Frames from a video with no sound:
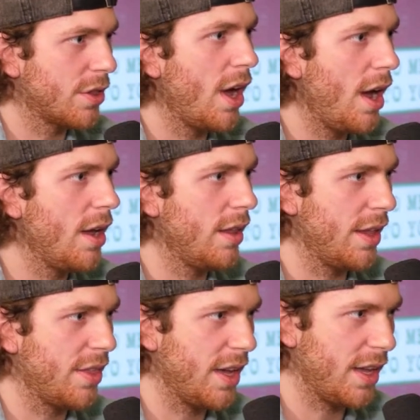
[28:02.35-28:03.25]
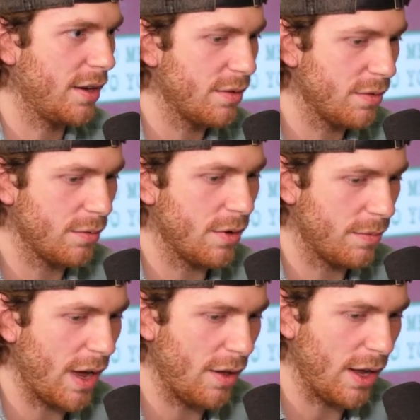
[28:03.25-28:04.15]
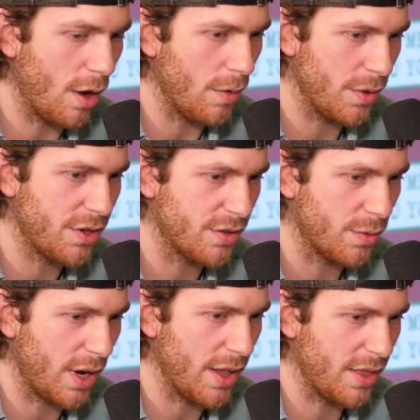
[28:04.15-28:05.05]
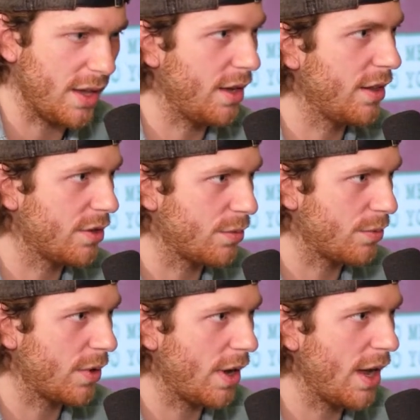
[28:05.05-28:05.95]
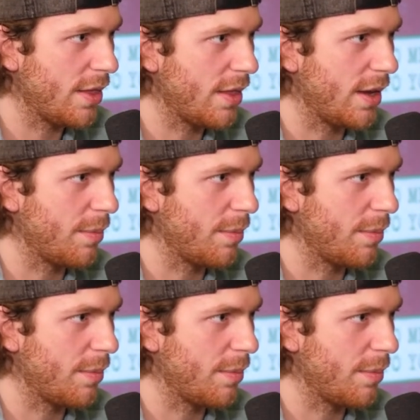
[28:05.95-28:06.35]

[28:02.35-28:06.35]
thought, like thinking about like, oh, well, this is what I think, this is what I think,